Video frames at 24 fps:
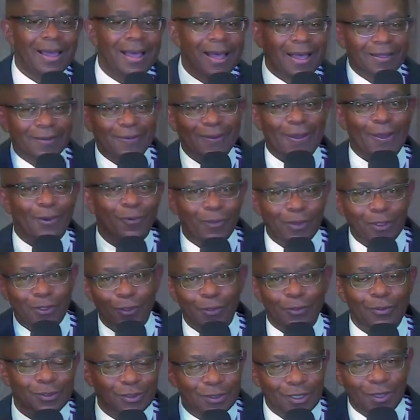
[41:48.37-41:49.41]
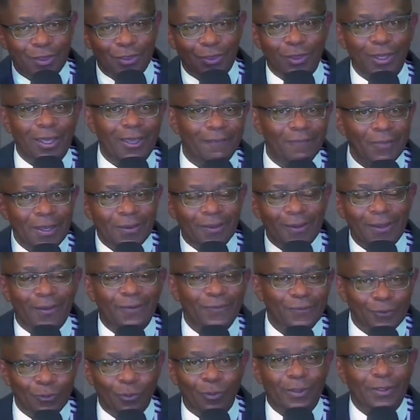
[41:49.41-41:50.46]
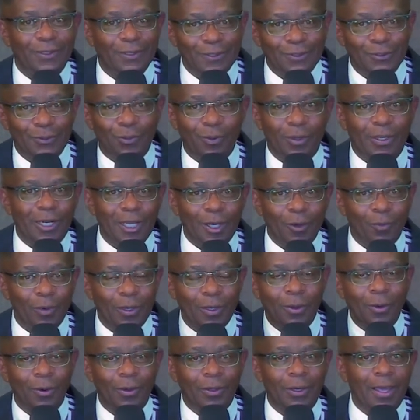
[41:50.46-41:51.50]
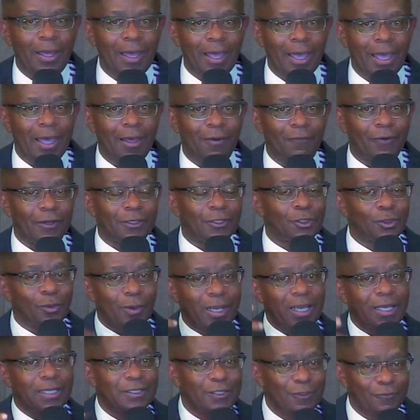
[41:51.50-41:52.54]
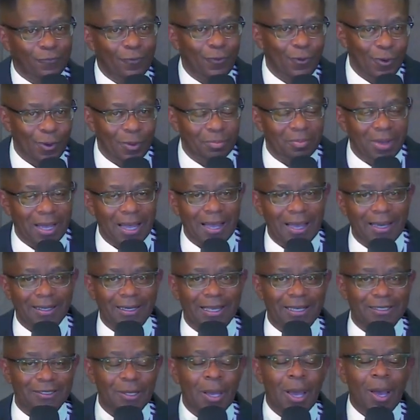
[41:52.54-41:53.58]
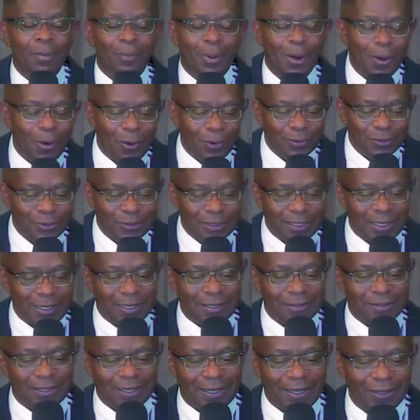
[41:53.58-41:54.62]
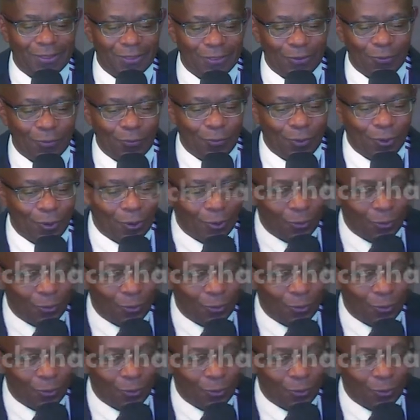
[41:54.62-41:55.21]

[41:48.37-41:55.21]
like we used to think in 2020. We're going to have a transformed mind, as Paul says in the word.